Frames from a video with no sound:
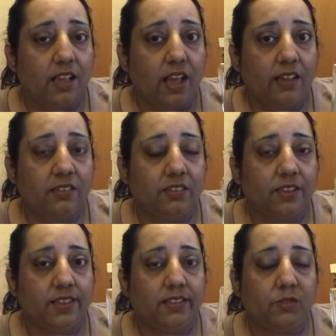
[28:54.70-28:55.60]
And
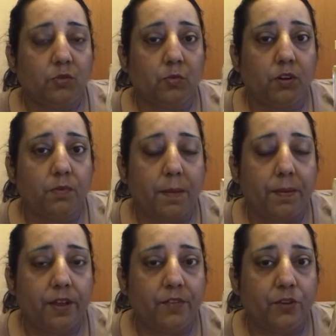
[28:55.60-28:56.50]
this was one of my
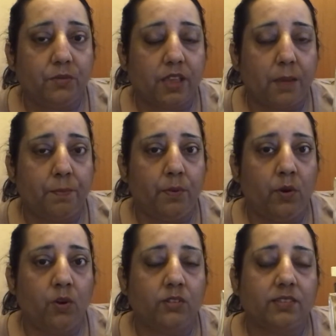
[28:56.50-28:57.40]
perfumes that I
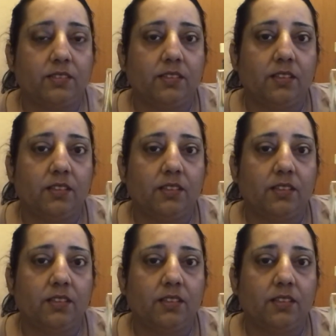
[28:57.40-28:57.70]
bought